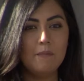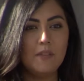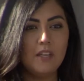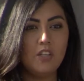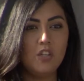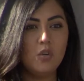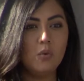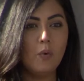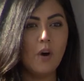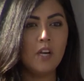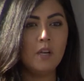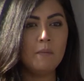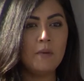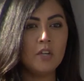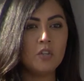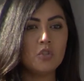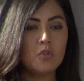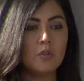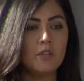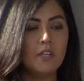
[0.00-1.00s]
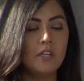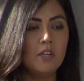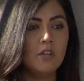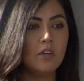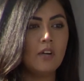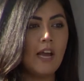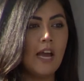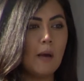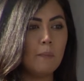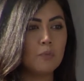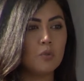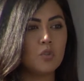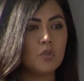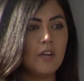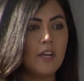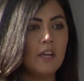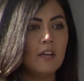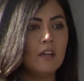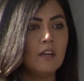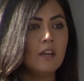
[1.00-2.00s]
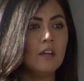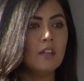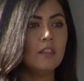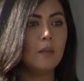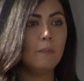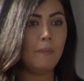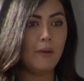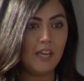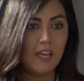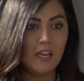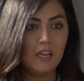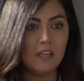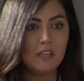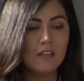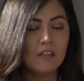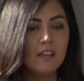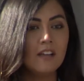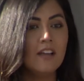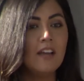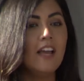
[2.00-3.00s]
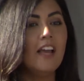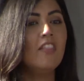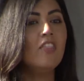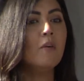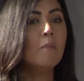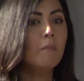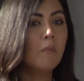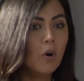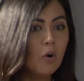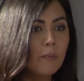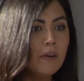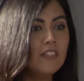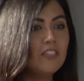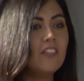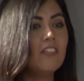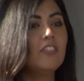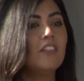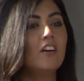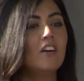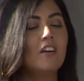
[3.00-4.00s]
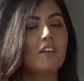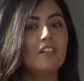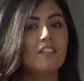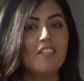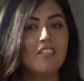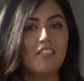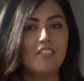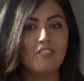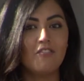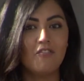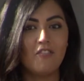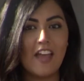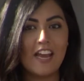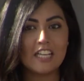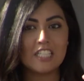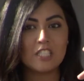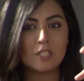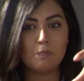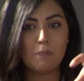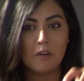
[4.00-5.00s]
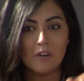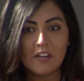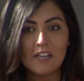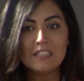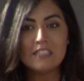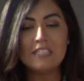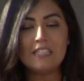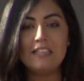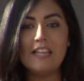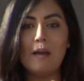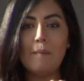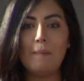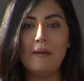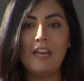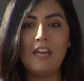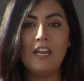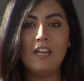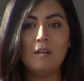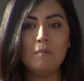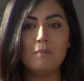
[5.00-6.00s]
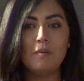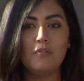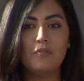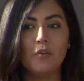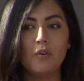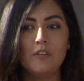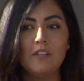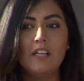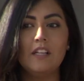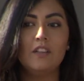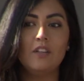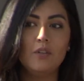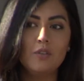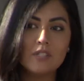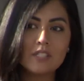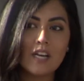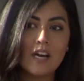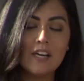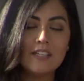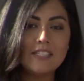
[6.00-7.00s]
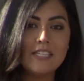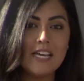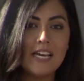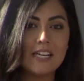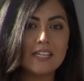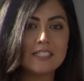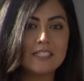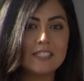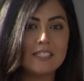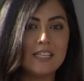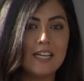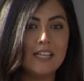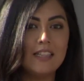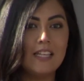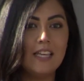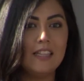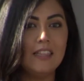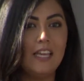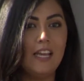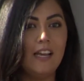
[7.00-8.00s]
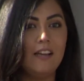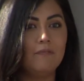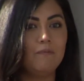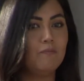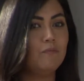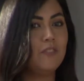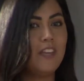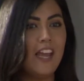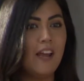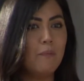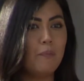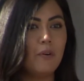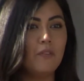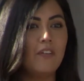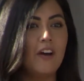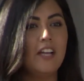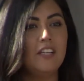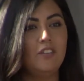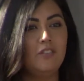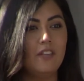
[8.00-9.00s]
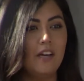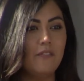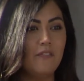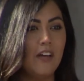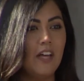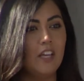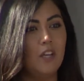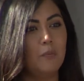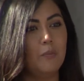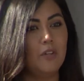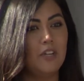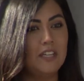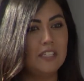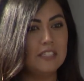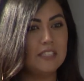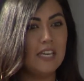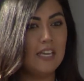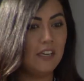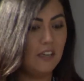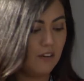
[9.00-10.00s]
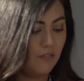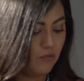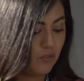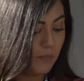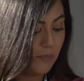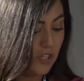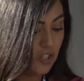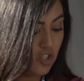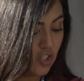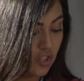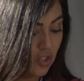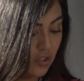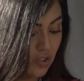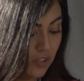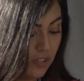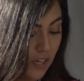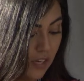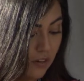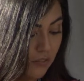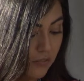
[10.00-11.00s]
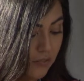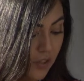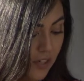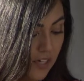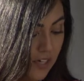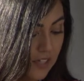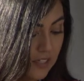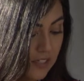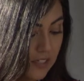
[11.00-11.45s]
that you want to make sure that you're capturing the pain in the moment that they're experiencing that pain before they lose context and then they can't provide you that valuable insight and information you're looking for.